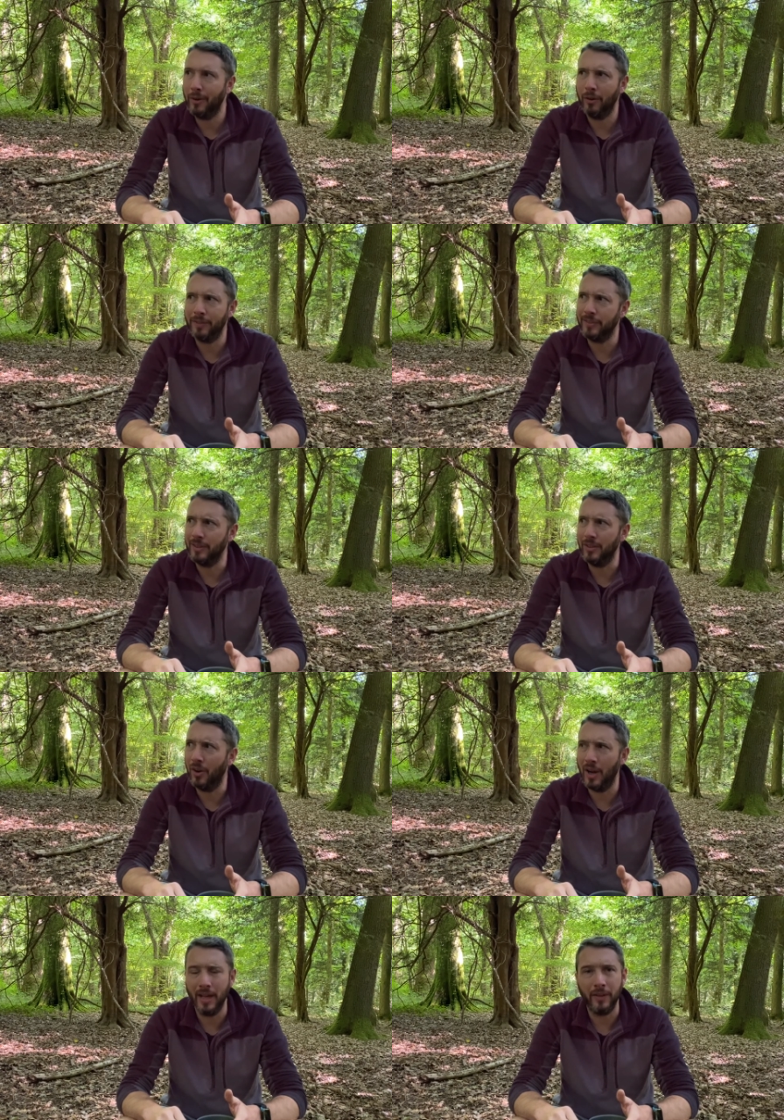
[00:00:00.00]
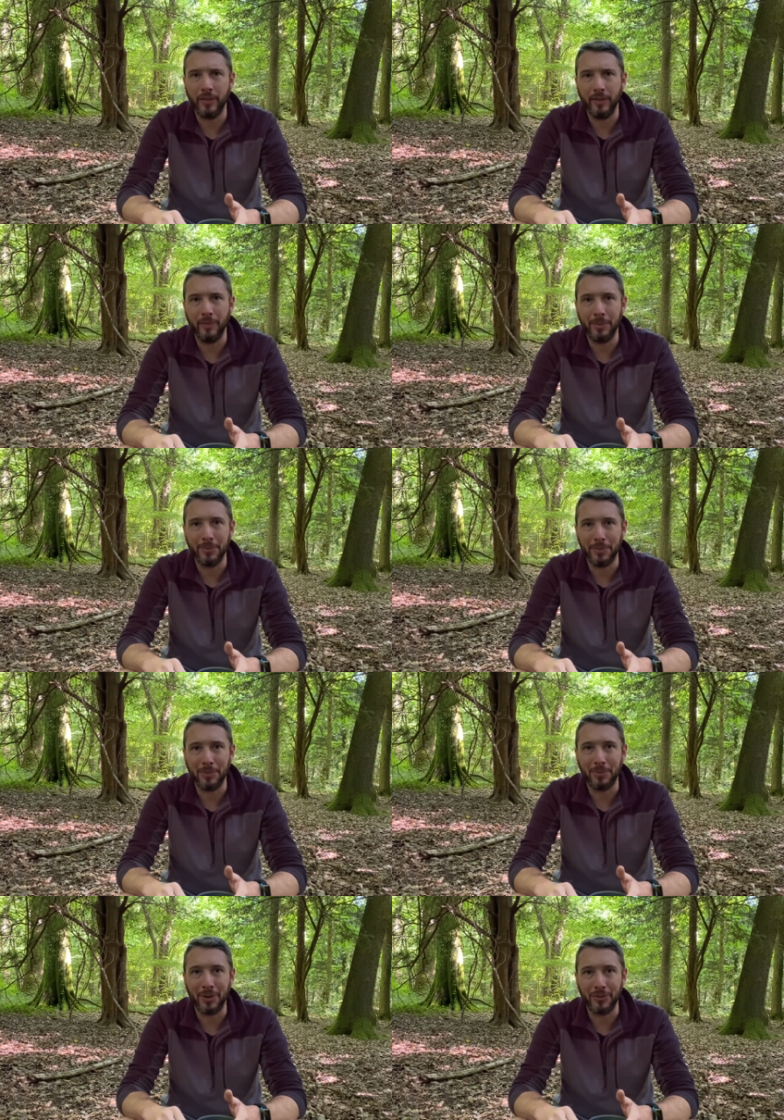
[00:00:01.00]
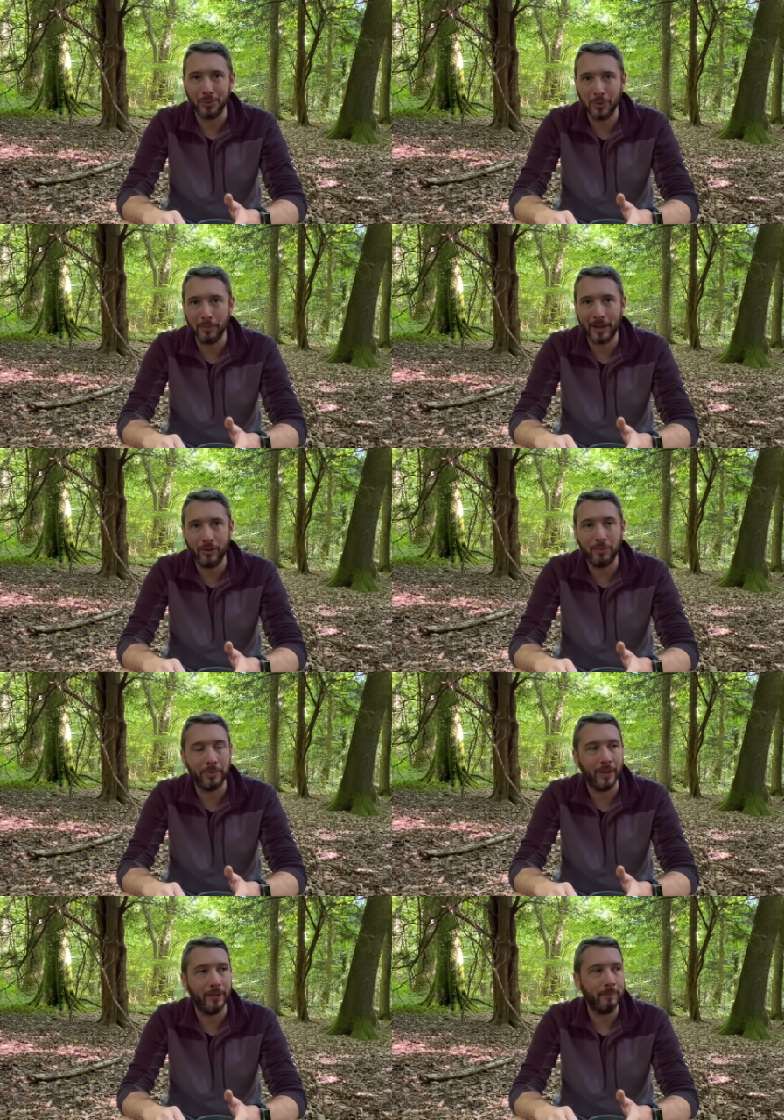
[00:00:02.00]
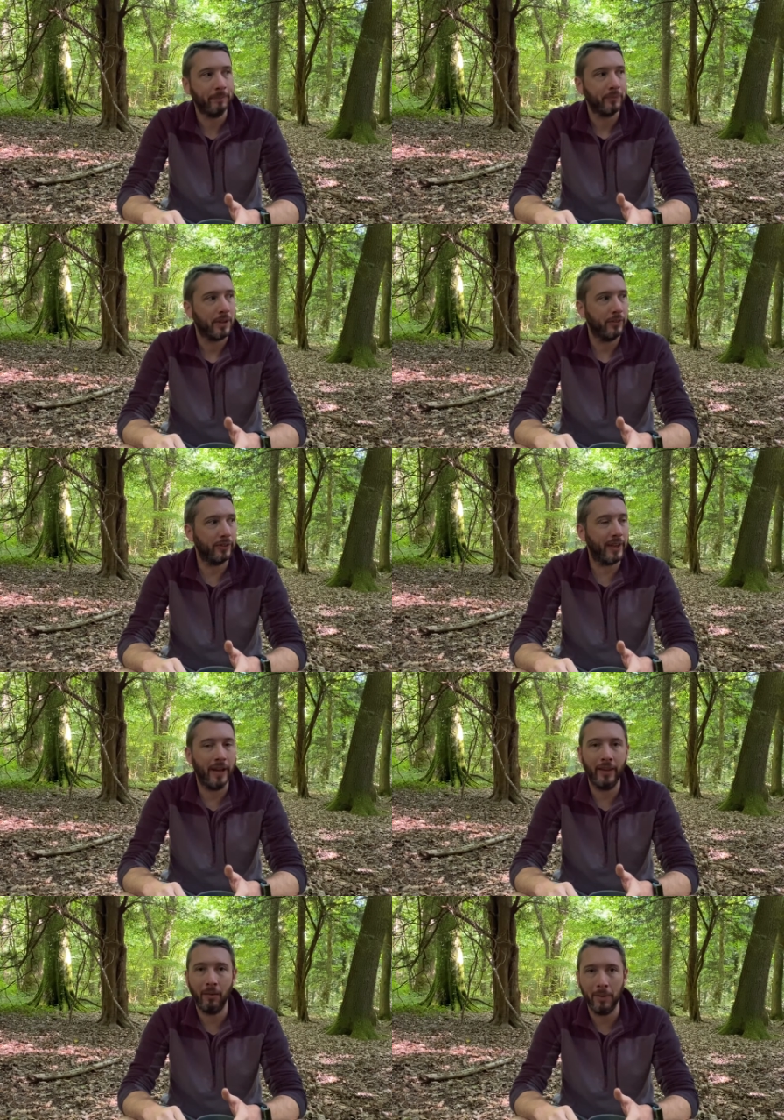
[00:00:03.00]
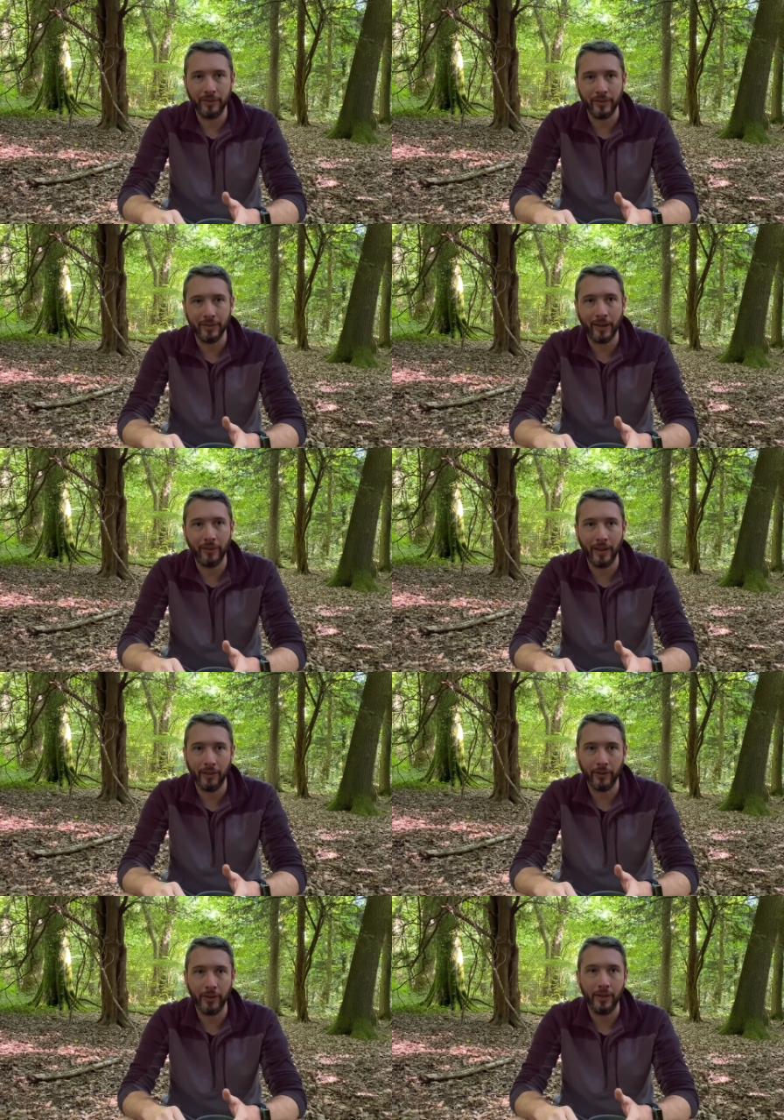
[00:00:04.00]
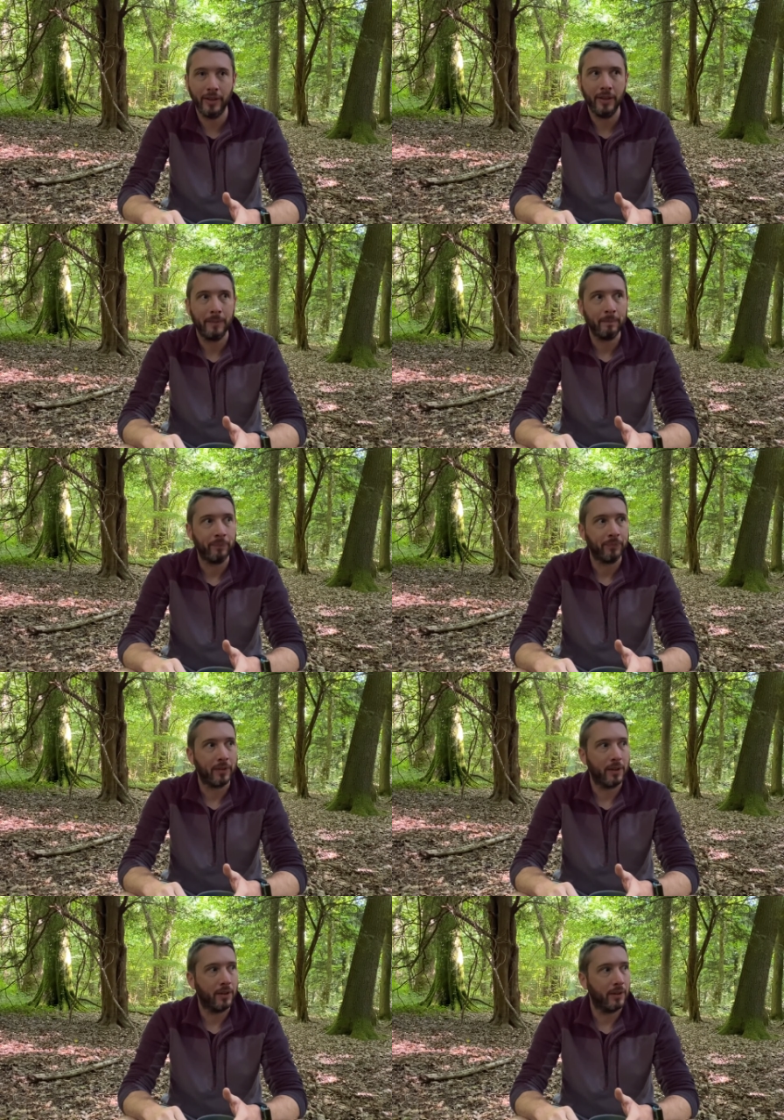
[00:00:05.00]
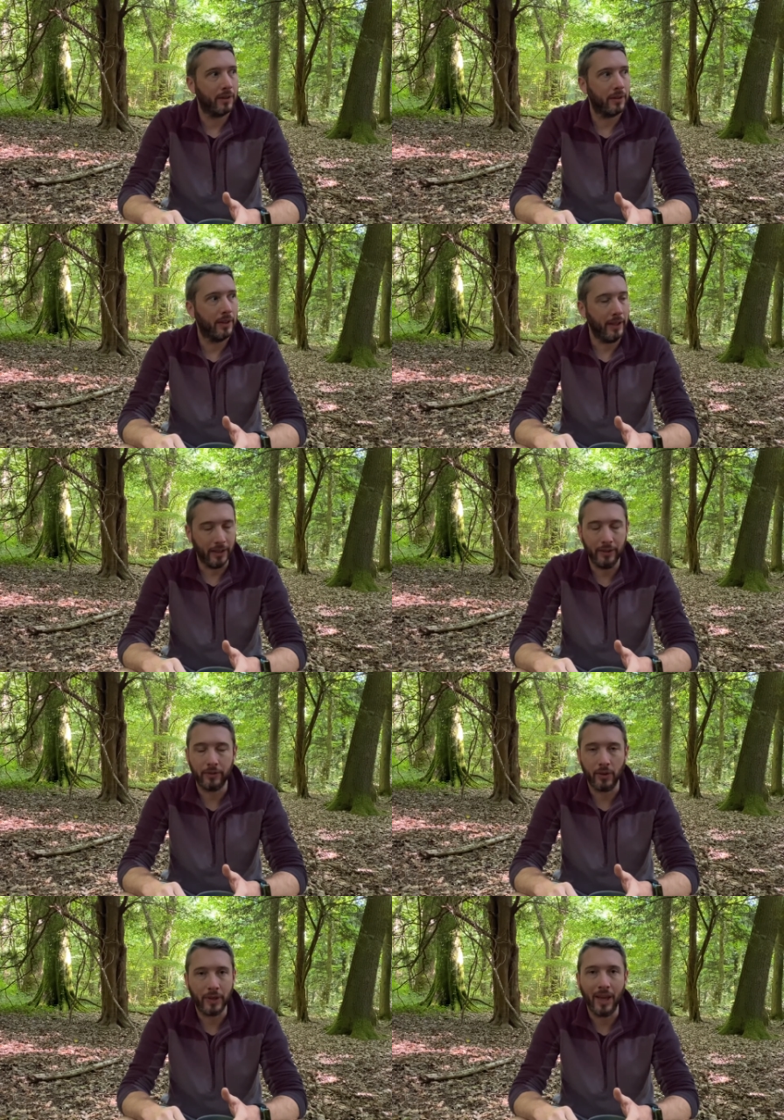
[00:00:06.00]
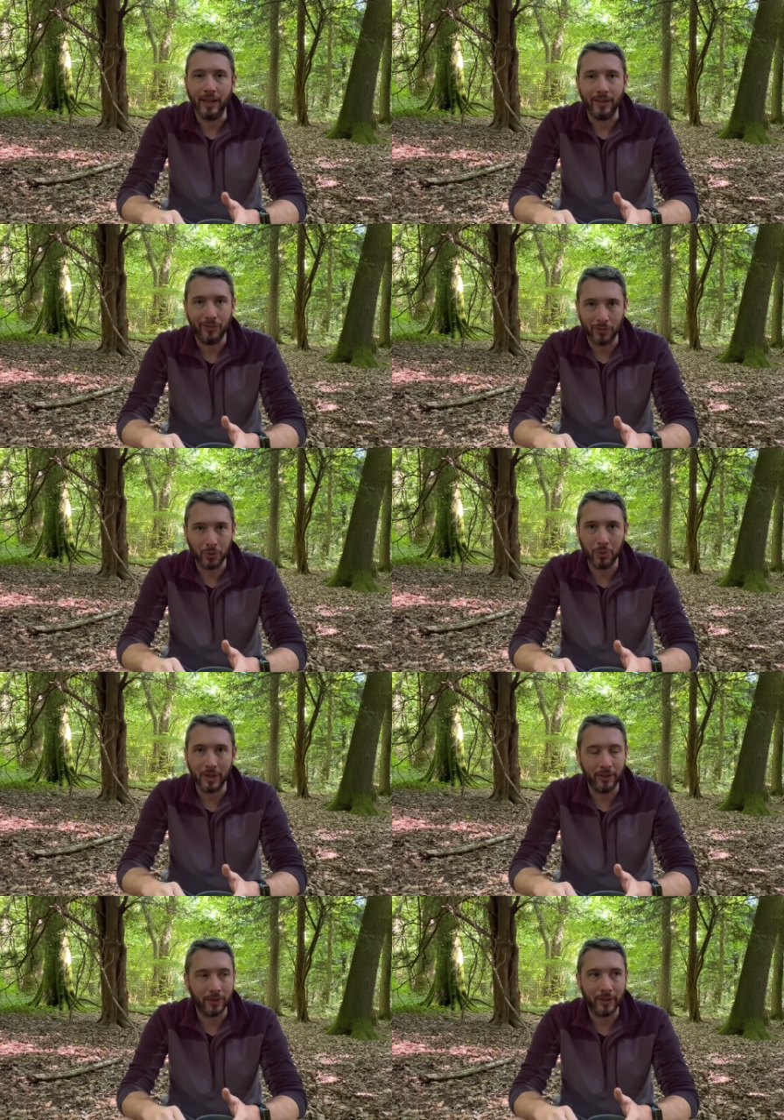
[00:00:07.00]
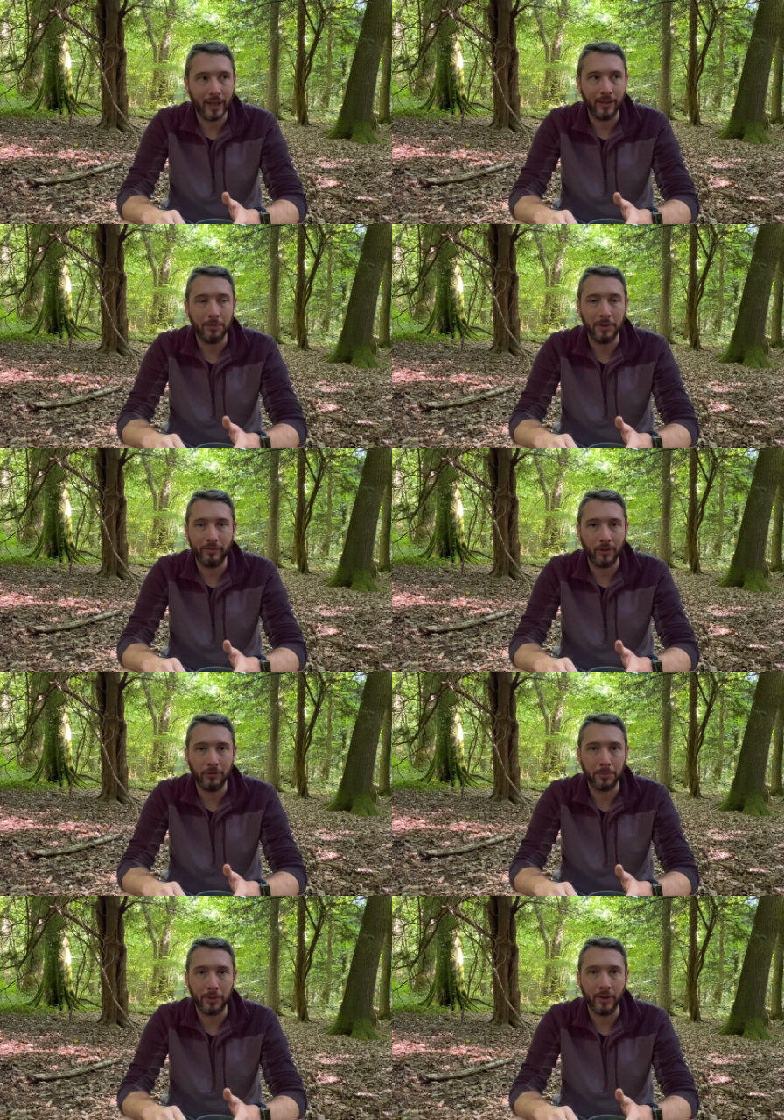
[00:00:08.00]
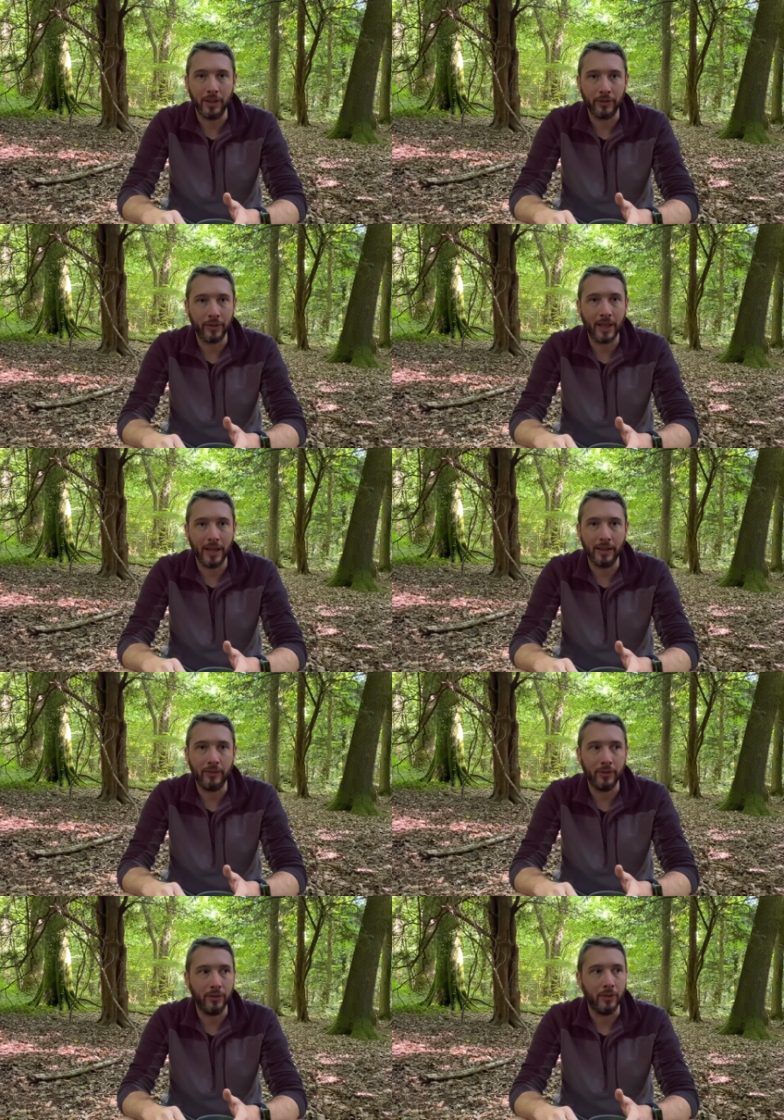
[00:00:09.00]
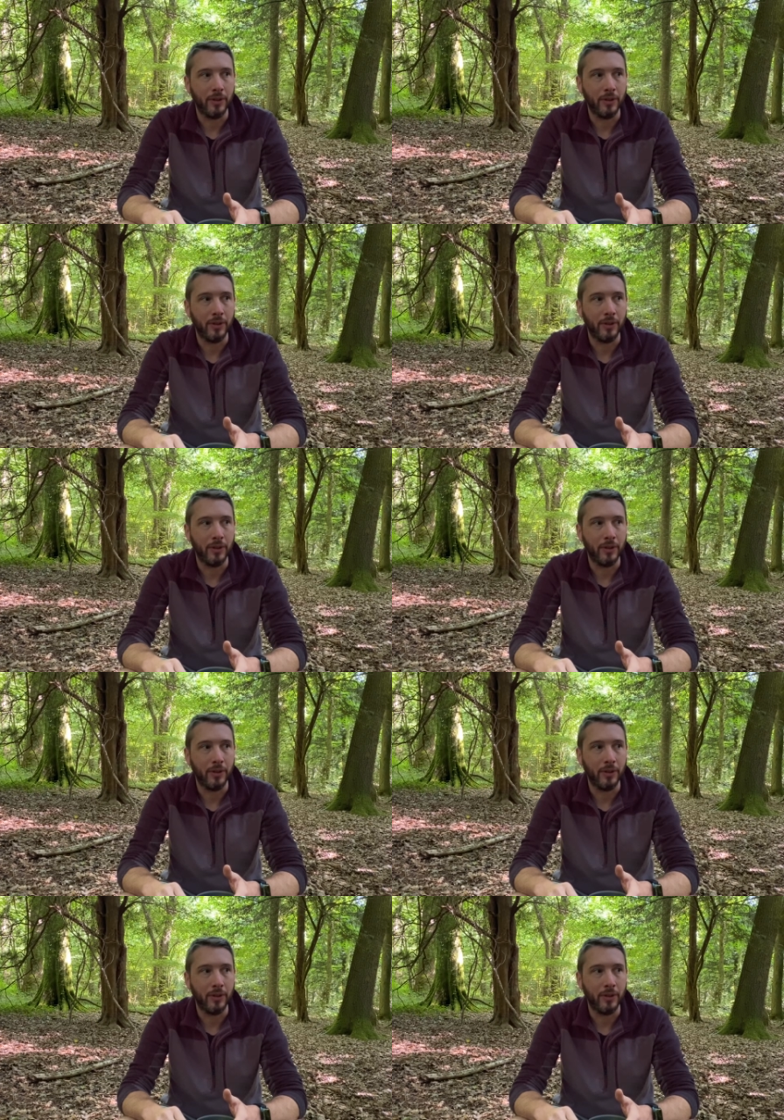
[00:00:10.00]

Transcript: Obviously not anything that people would want to talk about, but just getting that message out there that it is okay to talk, it is okay to be vulnerable, it is okay to